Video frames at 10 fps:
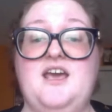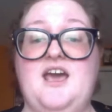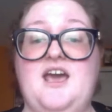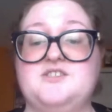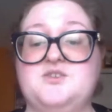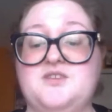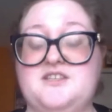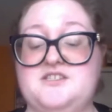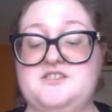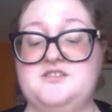And so, like,
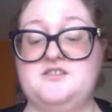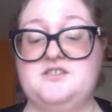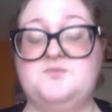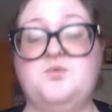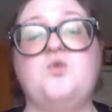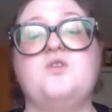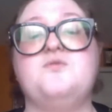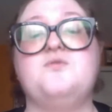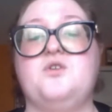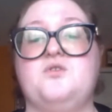this poor
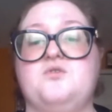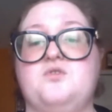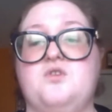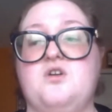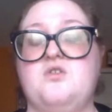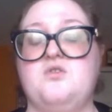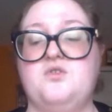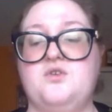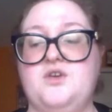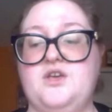4-year-old girl
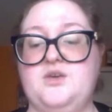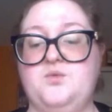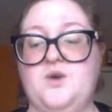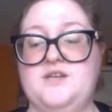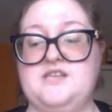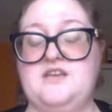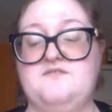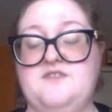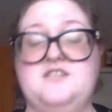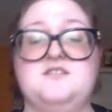was a
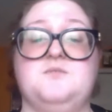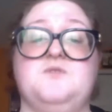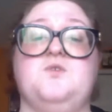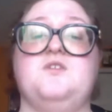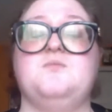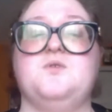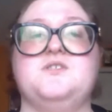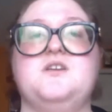victim of one of the most